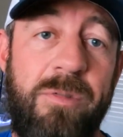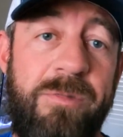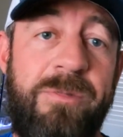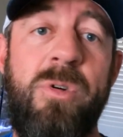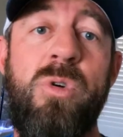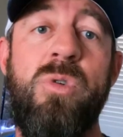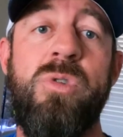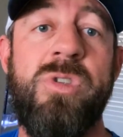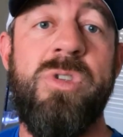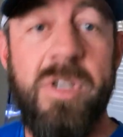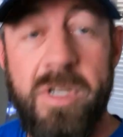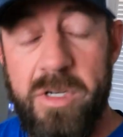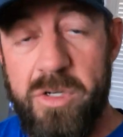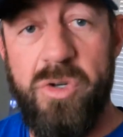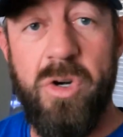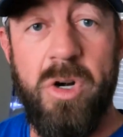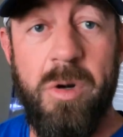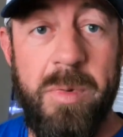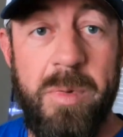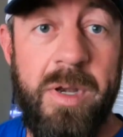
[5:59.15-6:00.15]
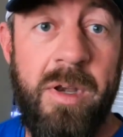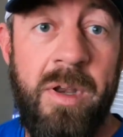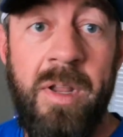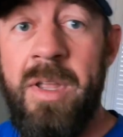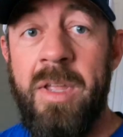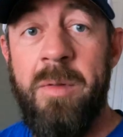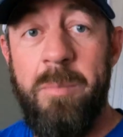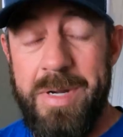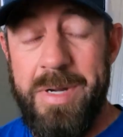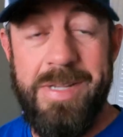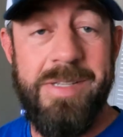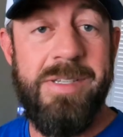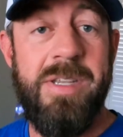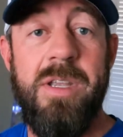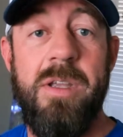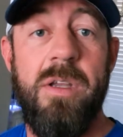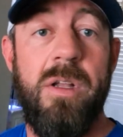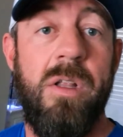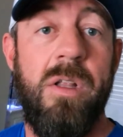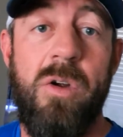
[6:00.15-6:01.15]
Fuß in German means
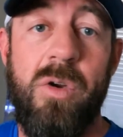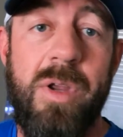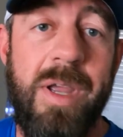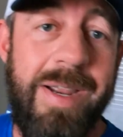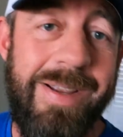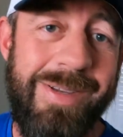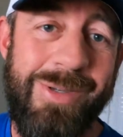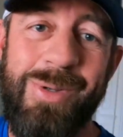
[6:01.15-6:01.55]
heel, okay?